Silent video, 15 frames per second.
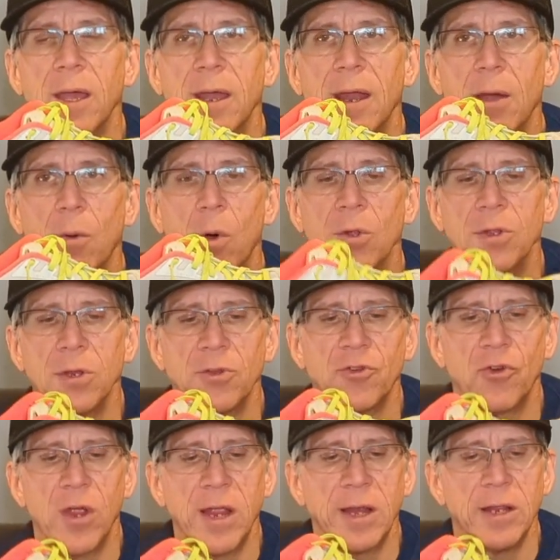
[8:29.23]
and I wanted to
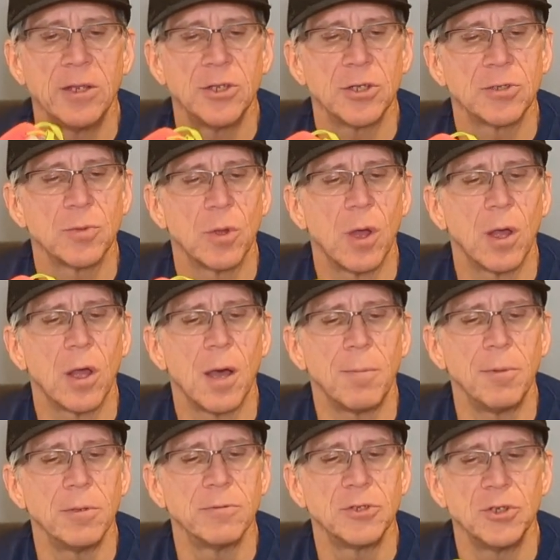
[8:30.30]
train in just a
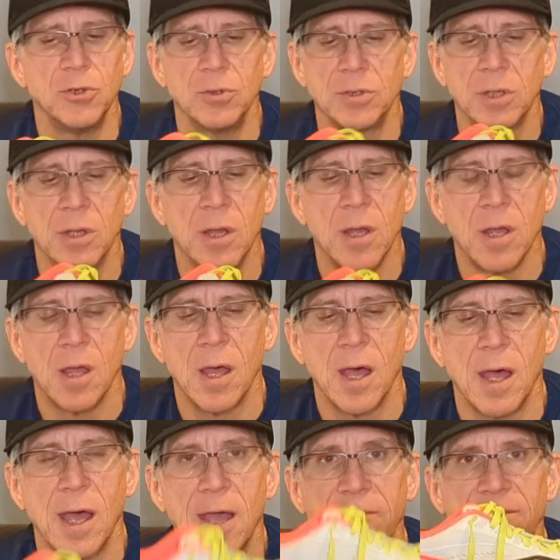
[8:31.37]
couple of shoes,
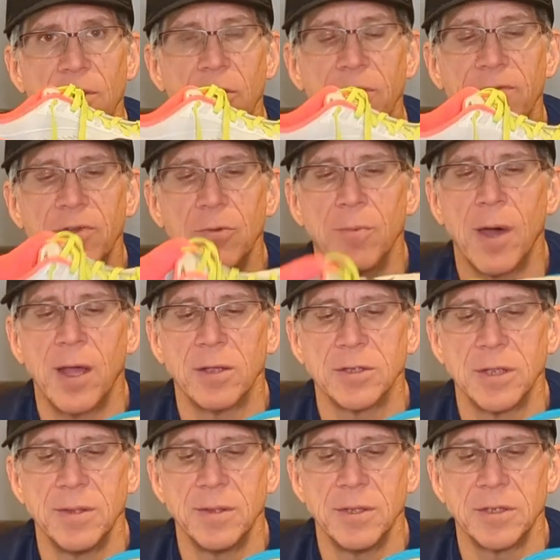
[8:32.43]
I have very few miles
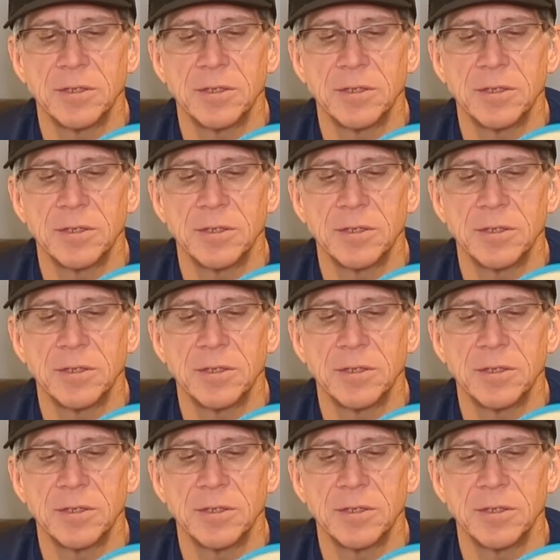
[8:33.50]
in the